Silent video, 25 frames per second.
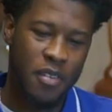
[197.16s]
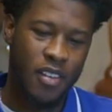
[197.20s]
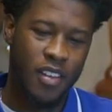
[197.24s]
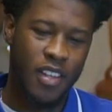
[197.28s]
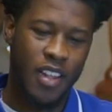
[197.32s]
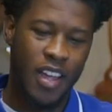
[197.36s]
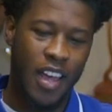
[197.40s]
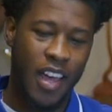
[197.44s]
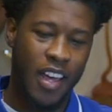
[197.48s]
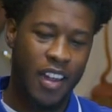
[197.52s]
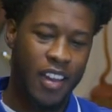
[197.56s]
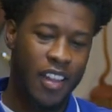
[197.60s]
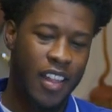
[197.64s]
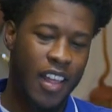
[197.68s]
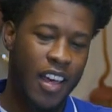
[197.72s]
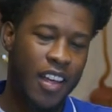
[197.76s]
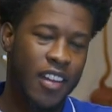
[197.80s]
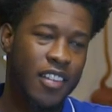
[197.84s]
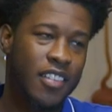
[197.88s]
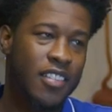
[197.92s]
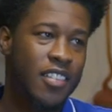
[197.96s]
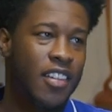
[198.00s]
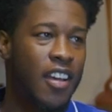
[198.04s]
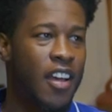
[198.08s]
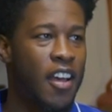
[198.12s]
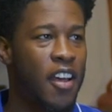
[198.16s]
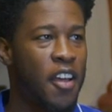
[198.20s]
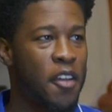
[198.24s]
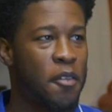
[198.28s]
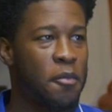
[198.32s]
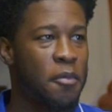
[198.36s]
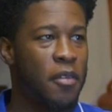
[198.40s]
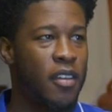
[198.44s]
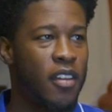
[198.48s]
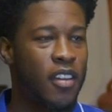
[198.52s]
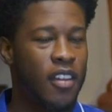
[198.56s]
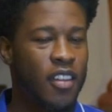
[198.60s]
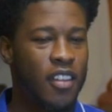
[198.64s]
man? I had a lot of
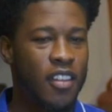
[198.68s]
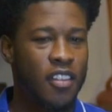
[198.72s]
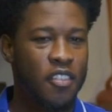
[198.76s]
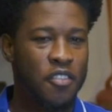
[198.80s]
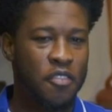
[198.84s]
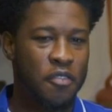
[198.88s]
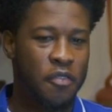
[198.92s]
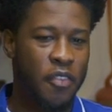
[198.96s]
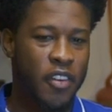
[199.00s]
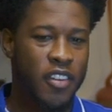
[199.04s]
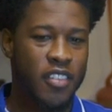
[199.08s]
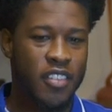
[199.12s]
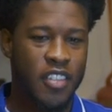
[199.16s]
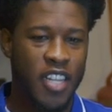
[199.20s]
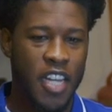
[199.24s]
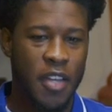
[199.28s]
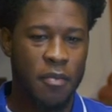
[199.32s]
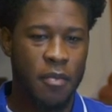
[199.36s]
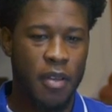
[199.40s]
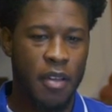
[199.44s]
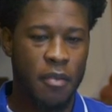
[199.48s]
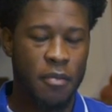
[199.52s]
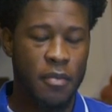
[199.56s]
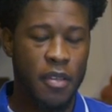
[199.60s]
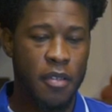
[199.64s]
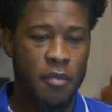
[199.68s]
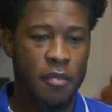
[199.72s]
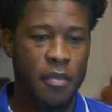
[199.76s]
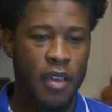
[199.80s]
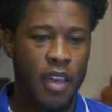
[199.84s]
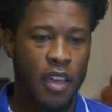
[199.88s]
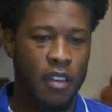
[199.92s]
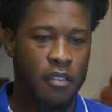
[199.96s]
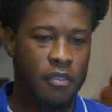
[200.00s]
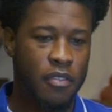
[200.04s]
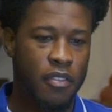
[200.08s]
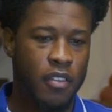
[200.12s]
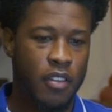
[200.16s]
time, man. It was the first time I've been
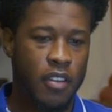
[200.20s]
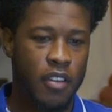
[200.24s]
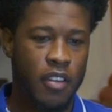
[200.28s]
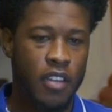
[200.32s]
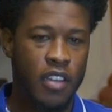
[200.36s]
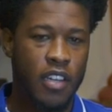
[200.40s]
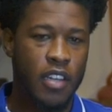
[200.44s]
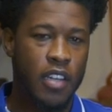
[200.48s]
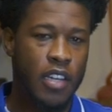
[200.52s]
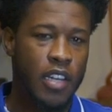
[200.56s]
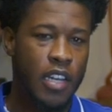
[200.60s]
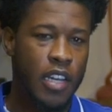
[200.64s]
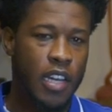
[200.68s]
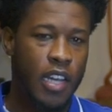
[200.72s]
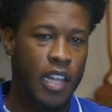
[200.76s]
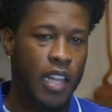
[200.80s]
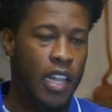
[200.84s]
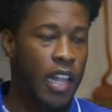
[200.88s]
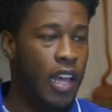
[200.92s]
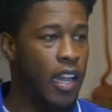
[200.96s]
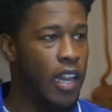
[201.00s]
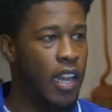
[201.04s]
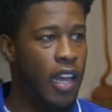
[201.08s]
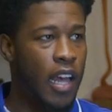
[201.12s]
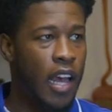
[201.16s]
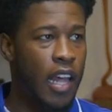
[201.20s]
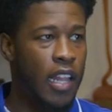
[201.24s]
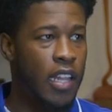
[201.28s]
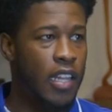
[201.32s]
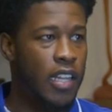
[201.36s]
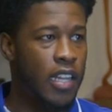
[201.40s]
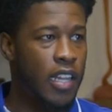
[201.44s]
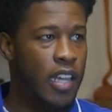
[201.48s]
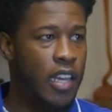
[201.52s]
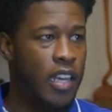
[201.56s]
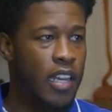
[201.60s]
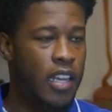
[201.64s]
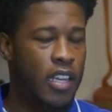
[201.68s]
back for a lot of
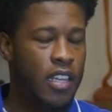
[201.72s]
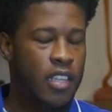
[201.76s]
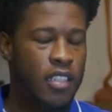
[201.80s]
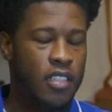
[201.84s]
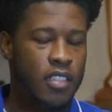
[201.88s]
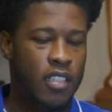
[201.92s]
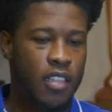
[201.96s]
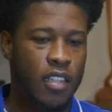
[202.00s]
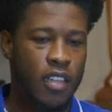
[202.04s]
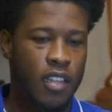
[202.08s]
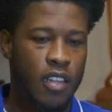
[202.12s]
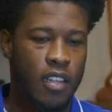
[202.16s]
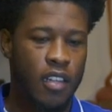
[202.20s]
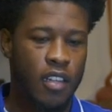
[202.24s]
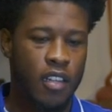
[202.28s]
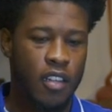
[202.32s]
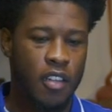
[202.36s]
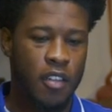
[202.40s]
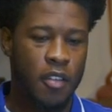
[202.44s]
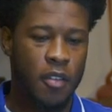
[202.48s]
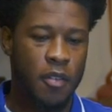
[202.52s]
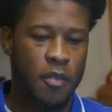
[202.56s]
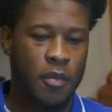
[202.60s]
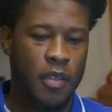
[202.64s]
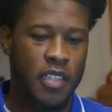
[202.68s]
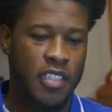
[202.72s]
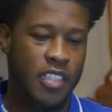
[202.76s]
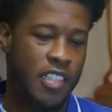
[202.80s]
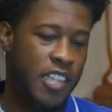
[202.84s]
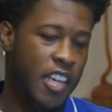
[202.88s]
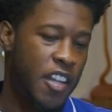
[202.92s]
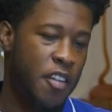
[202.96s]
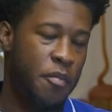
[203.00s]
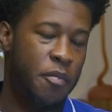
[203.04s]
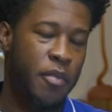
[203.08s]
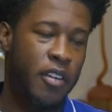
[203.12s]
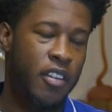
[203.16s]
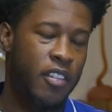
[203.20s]
holidays, and um, I just
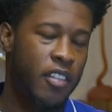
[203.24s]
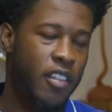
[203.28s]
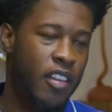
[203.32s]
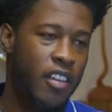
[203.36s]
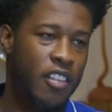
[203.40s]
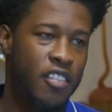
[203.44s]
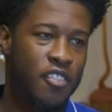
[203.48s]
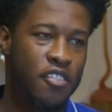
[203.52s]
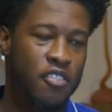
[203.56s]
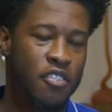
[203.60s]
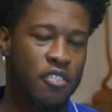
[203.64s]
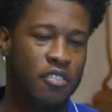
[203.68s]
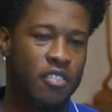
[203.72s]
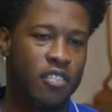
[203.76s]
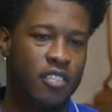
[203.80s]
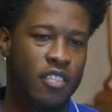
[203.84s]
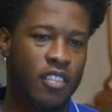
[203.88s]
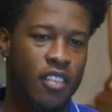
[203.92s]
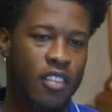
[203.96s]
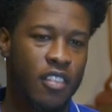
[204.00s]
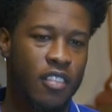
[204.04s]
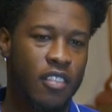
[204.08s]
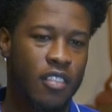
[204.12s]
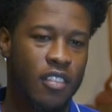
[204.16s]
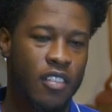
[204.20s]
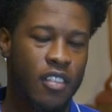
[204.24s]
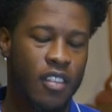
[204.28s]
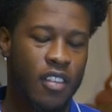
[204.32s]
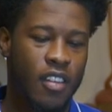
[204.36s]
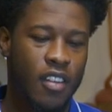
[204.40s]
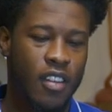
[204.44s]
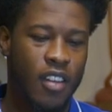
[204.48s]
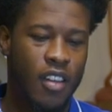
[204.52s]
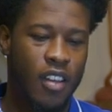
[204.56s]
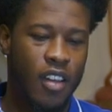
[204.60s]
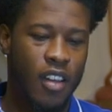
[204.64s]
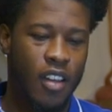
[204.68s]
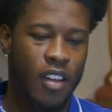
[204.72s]
had a birthday too. So
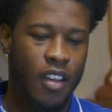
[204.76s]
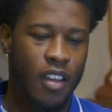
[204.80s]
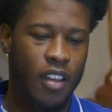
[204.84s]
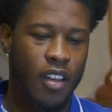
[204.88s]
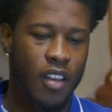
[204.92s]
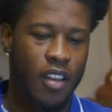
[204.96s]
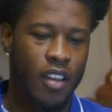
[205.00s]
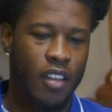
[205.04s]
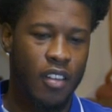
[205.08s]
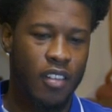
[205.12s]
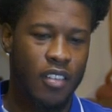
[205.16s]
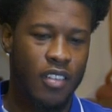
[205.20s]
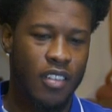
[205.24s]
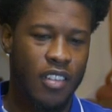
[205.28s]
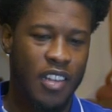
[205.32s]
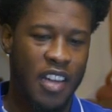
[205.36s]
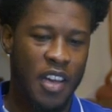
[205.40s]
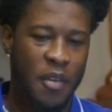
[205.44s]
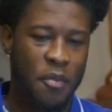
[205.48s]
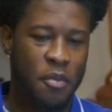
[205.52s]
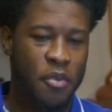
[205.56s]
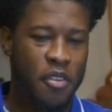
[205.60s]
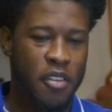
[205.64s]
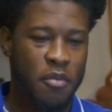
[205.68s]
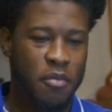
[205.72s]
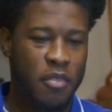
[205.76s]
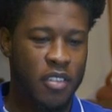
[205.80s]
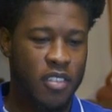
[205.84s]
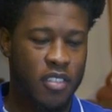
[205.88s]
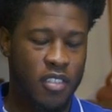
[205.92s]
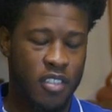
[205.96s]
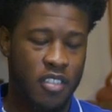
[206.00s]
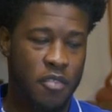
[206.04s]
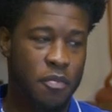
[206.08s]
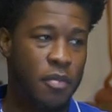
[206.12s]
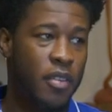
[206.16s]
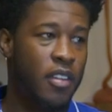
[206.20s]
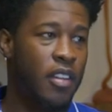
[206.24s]
uh, I pretty much
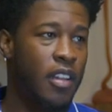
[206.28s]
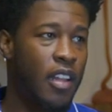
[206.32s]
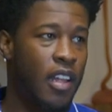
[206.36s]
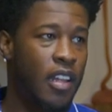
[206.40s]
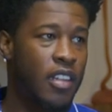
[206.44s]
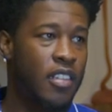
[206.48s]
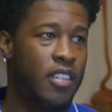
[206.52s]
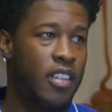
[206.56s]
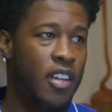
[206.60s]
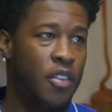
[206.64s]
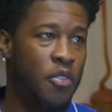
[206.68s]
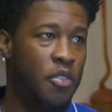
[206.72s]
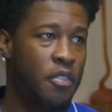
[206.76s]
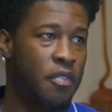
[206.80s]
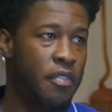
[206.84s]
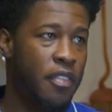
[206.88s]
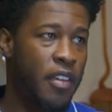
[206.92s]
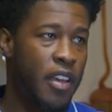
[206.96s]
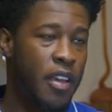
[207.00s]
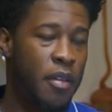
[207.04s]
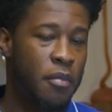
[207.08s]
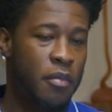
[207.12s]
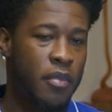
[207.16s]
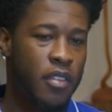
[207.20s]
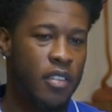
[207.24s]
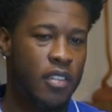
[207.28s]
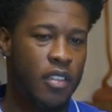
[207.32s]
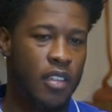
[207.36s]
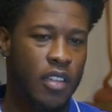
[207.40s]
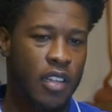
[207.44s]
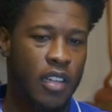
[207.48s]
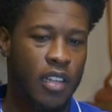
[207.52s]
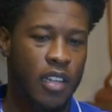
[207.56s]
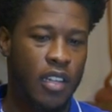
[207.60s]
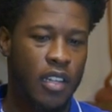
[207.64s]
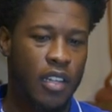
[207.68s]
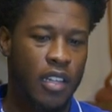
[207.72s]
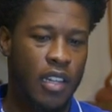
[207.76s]
just spent a lot of time with family.
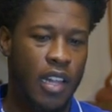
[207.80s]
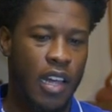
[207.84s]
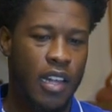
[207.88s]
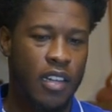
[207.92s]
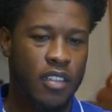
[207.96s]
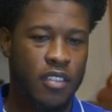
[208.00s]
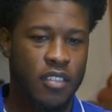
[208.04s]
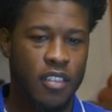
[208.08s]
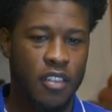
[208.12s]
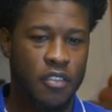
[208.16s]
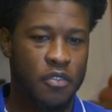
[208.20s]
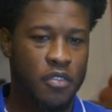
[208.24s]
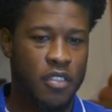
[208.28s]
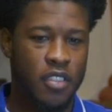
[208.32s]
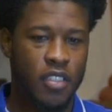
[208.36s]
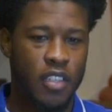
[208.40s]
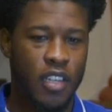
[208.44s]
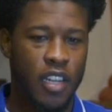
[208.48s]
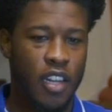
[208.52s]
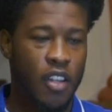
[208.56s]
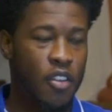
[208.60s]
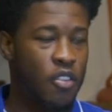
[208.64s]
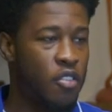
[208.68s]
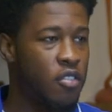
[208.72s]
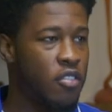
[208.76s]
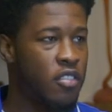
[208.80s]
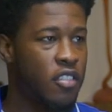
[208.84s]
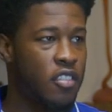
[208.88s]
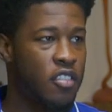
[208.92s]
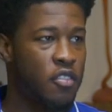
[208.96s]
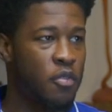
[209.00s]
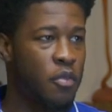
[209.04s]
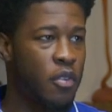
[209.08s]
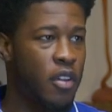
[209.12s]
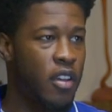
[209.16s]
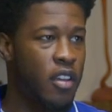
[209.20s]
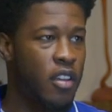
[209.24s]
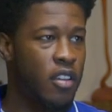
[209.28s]
Uh, a lot of stuff was closed
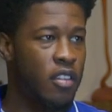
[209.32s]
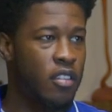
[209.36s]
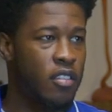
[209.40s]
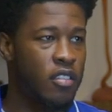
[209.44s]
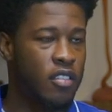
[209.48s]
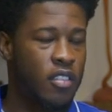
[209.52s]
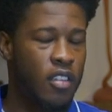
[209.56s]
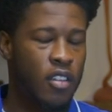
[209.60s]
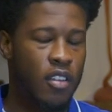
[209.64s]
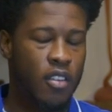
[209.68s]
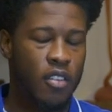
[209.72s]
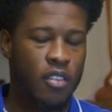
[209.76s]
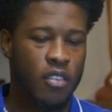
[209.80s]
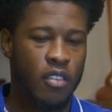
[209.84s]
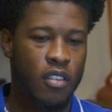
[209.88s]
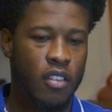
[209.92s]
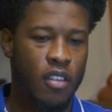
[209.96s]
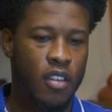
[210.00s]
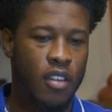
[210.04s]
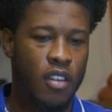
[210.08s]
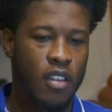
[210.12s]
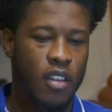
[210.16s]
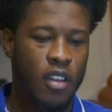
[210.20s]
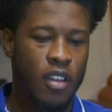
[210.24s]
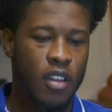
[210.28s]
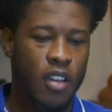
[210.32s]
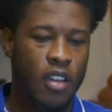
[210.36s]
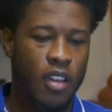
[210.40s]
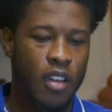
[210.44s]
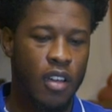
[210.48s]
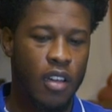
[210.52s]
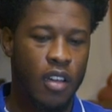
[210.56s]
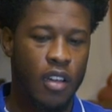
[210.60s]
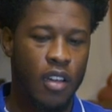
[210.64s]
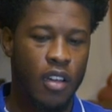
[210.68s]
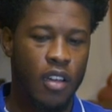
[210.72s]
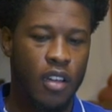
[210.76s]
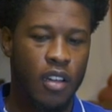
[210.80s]
as well, so
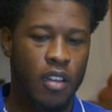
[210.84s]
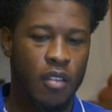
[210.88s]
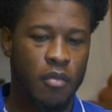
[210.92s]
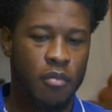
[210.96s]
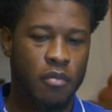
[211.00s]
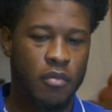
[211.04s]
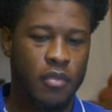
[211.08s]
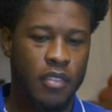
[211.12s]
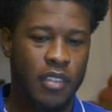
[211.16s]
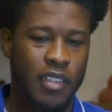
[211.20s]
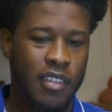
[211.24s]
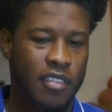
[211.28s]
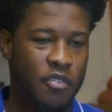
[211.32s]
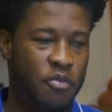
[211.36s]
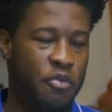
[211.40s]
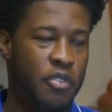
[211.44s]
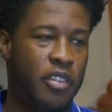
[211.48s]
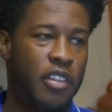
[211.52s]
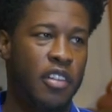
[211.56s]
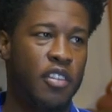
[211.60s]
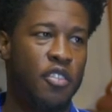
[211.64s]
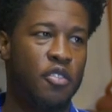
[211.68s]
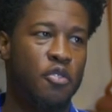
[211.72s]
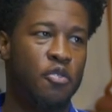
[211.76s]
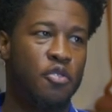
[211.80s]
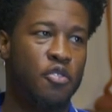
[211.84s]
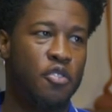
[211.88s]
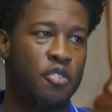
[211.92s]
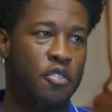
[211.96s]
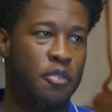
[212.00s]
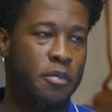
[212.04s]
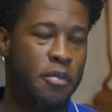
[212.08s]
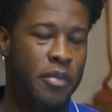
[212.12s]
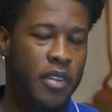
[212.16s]
uh, didn't really do too